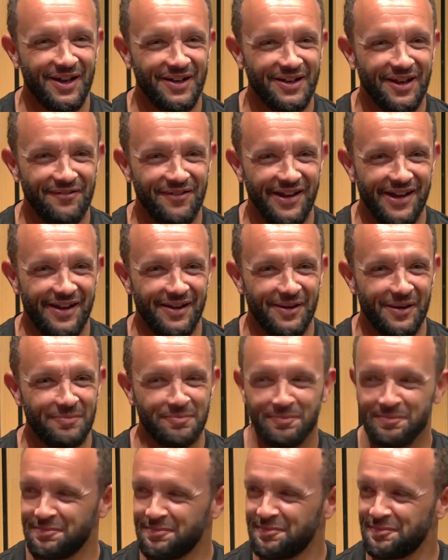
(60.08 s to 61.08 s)
love it. I'm
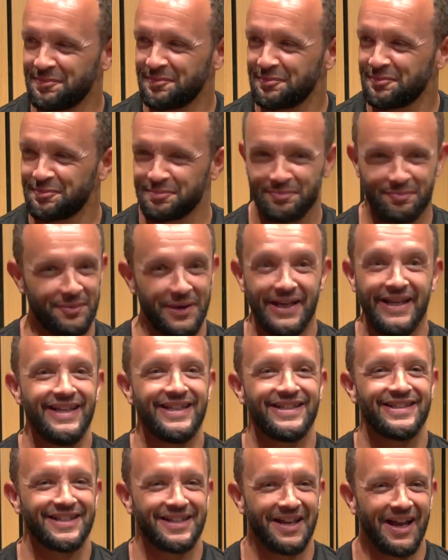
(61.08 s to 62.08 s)

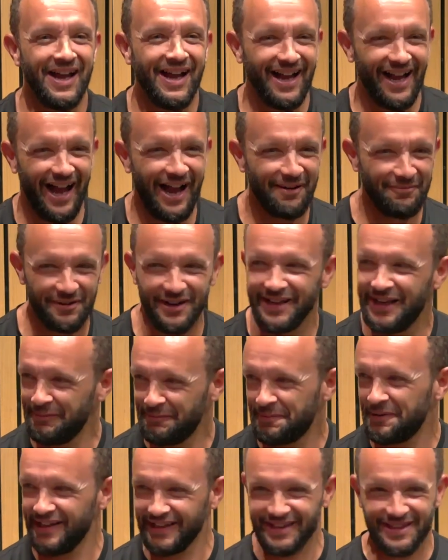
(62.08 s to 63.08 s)
pleased. I'm really
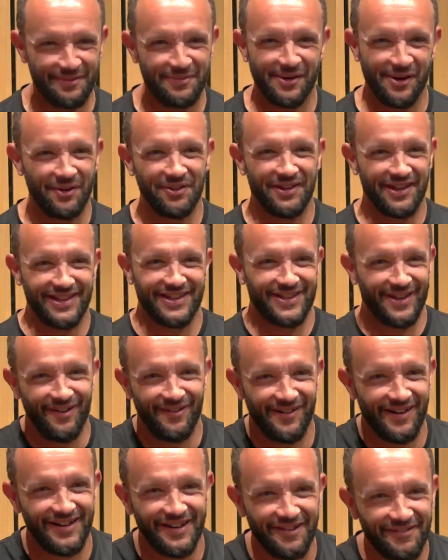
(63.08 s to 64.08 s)
pleased to be on this show.
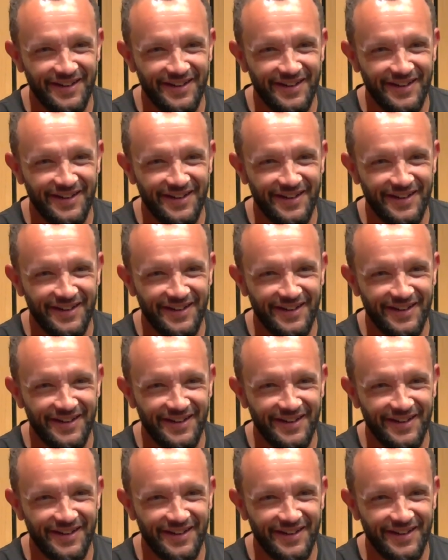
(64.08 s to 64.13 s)
I love